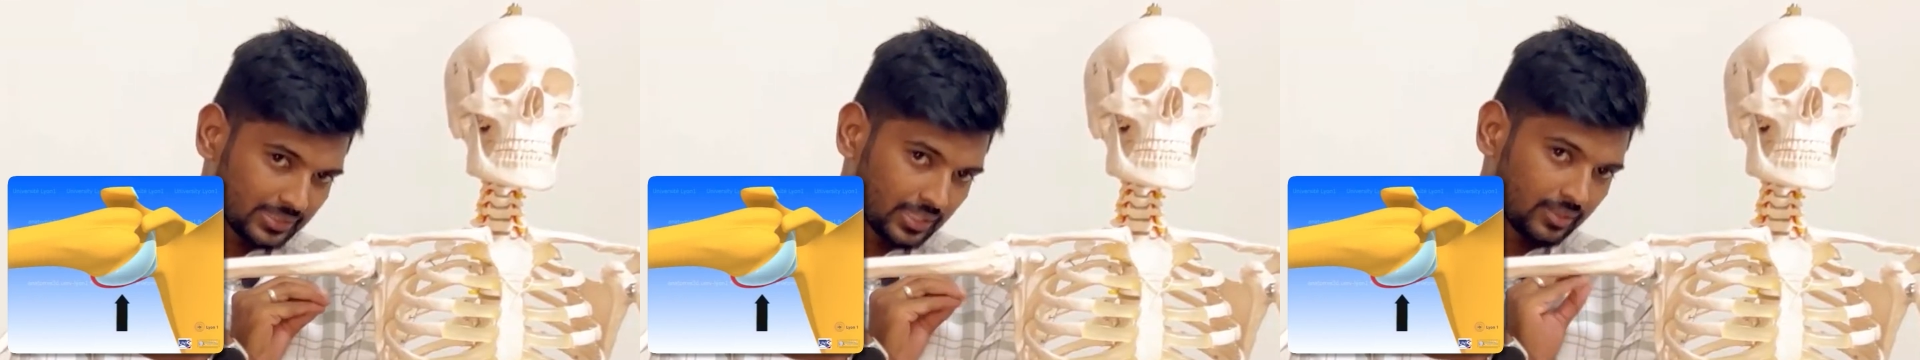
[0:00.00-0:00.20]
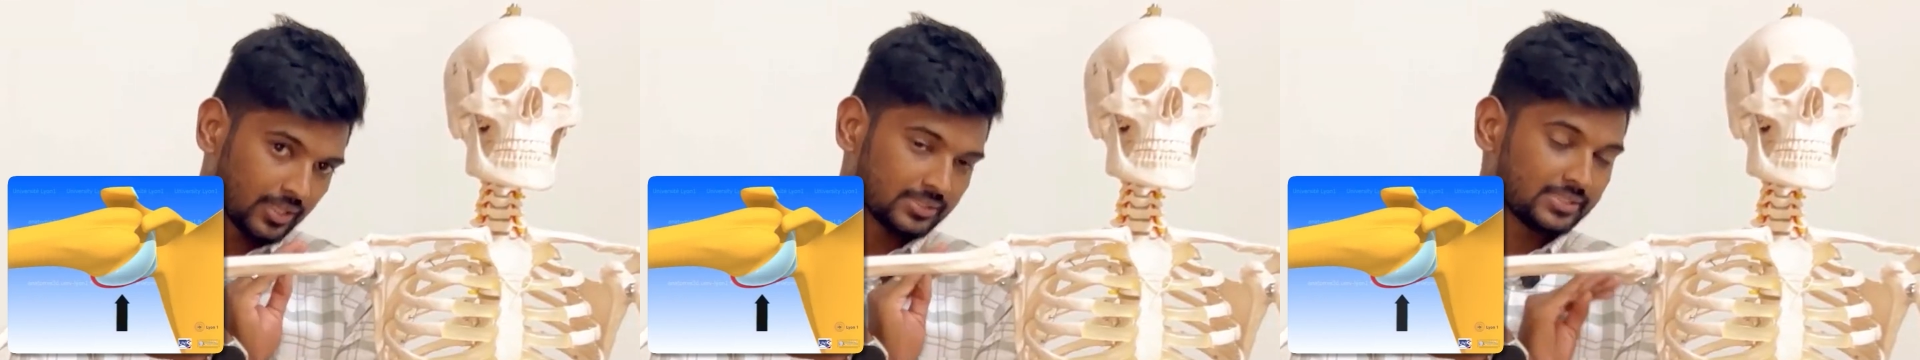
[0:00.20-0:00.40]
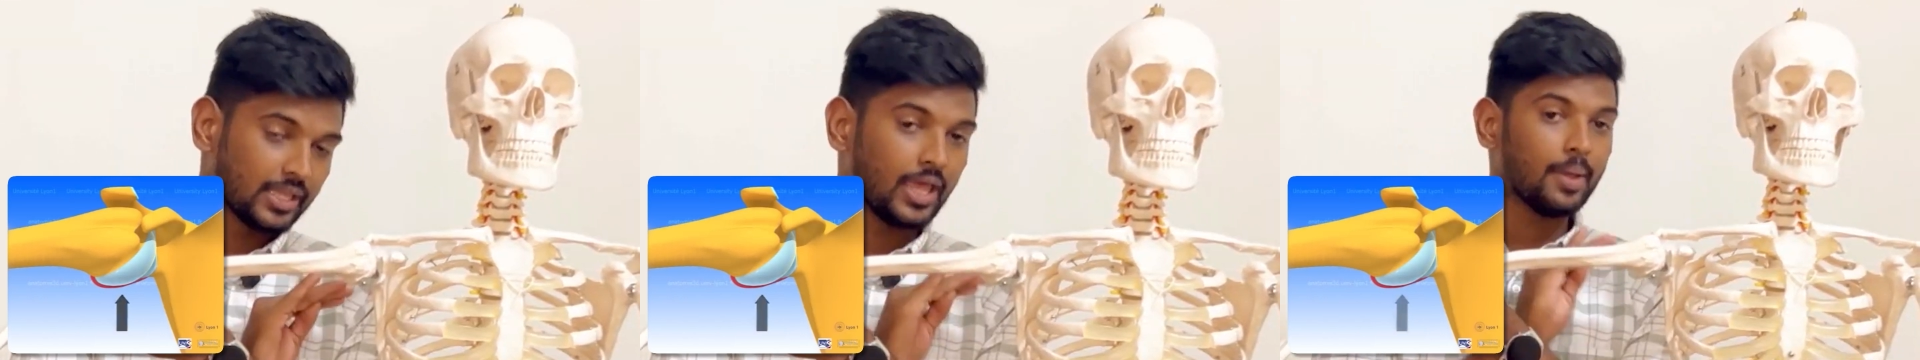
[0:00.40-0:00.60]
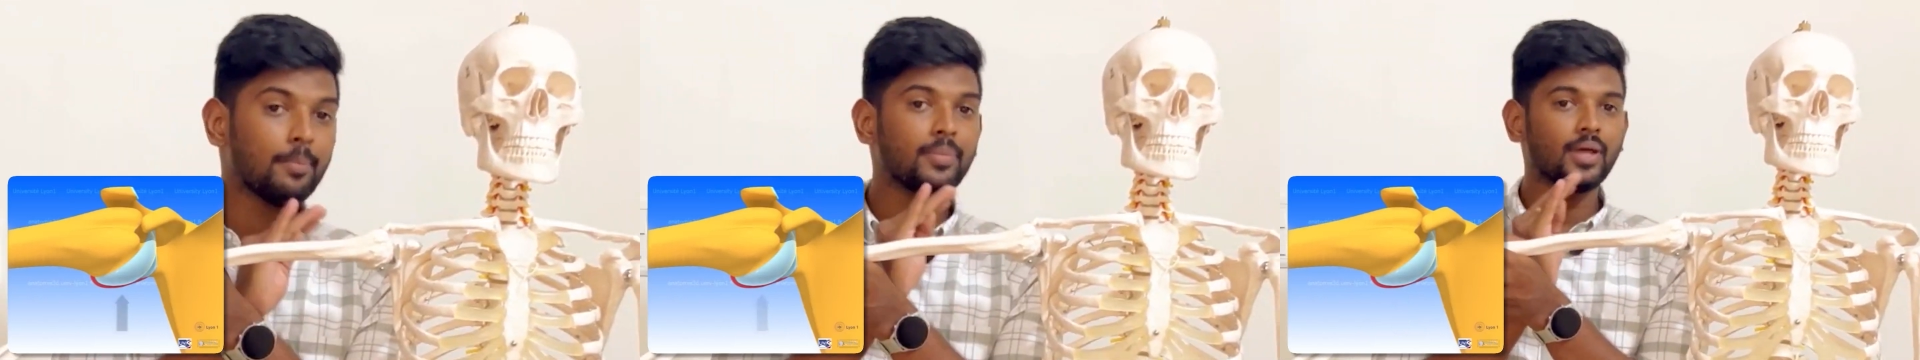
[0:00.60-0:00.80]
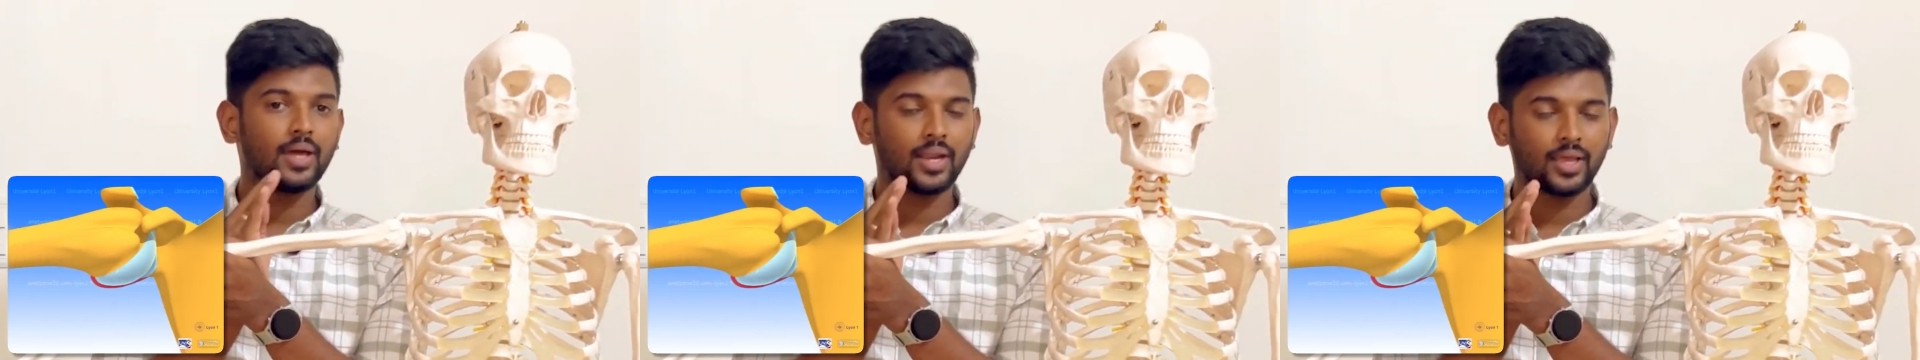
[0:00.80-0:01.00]
the same
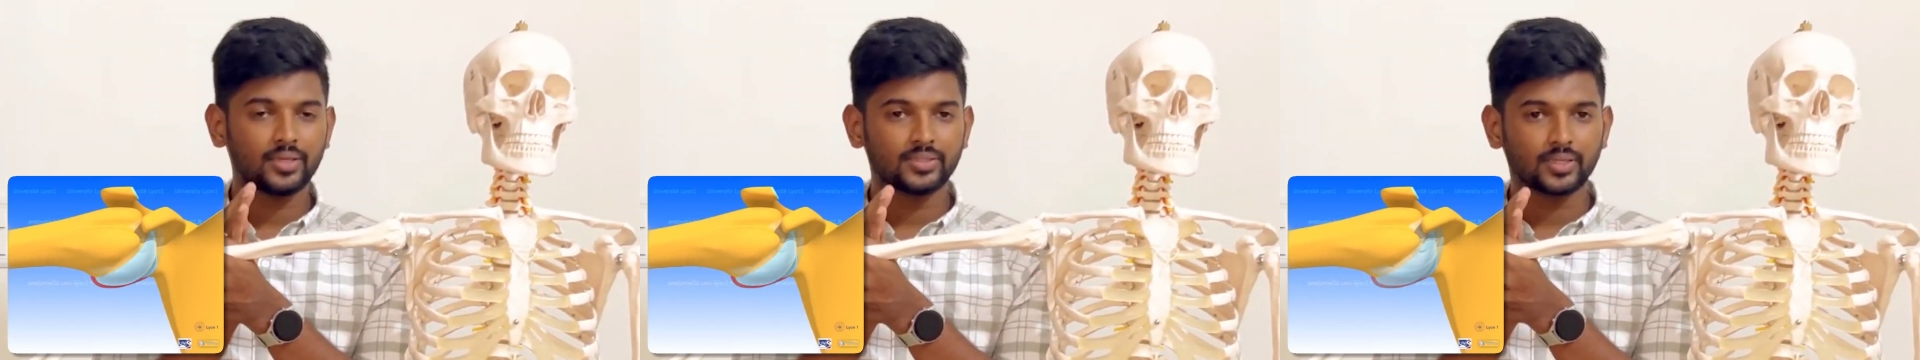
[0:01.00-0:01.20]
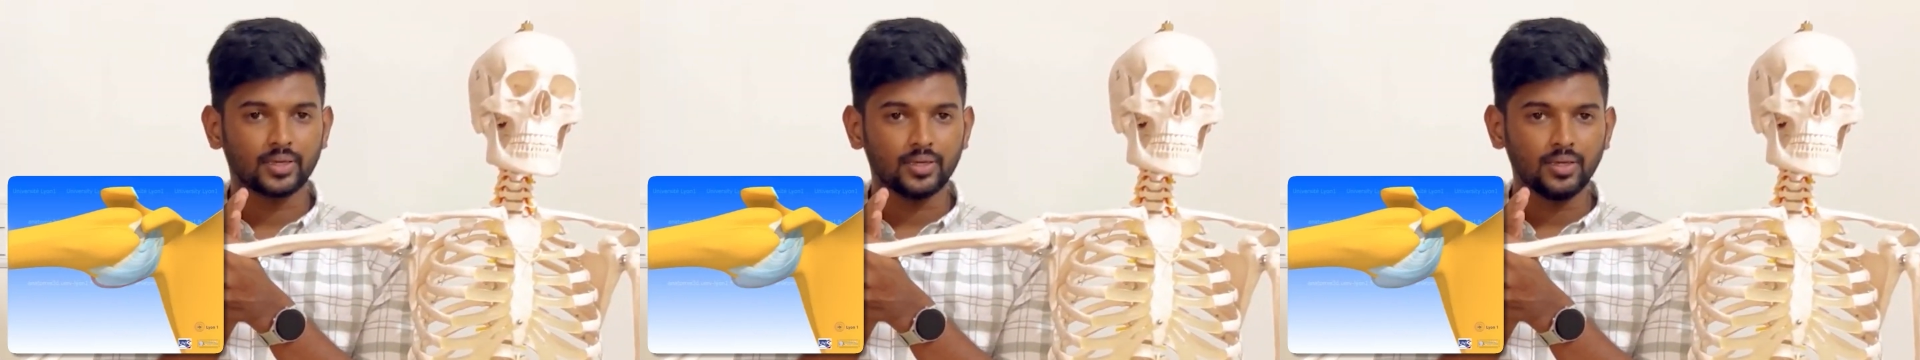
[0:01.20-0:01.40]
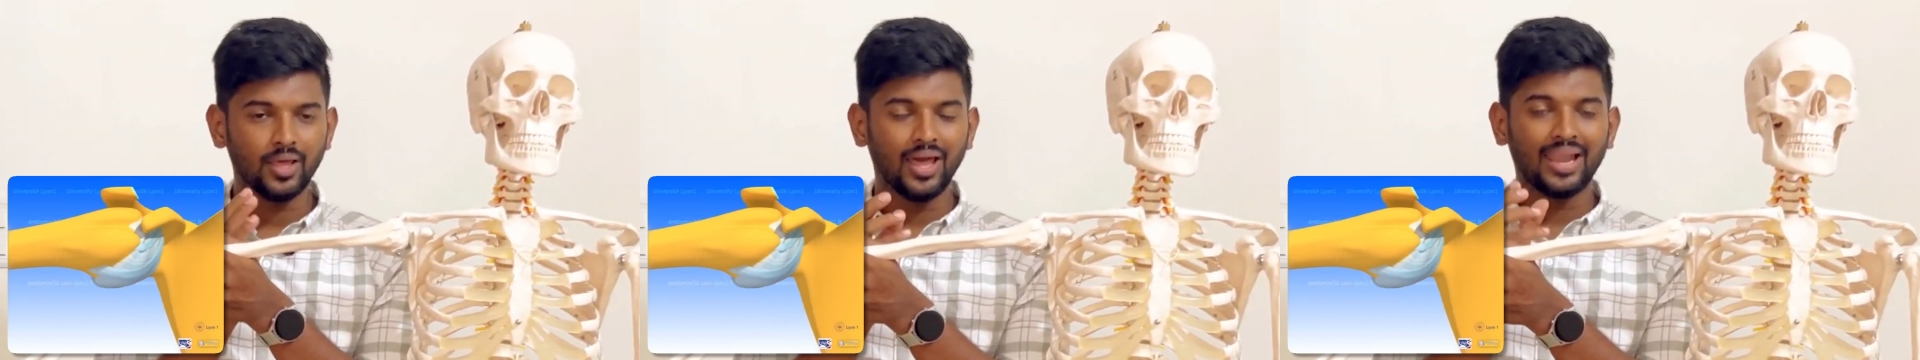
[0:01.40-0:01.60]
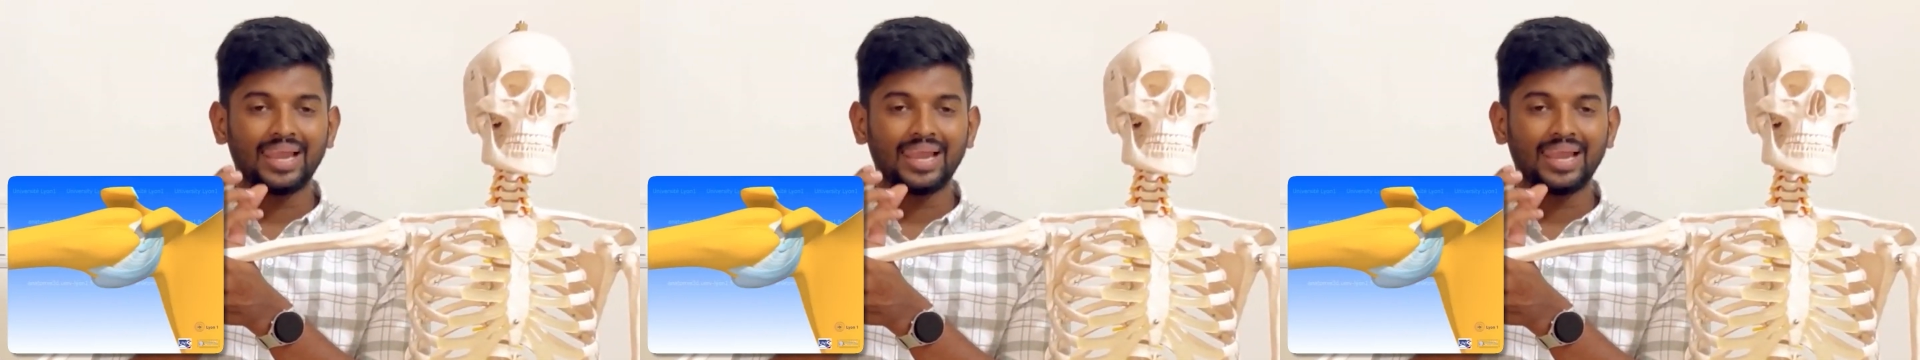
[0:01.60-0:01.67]
direction,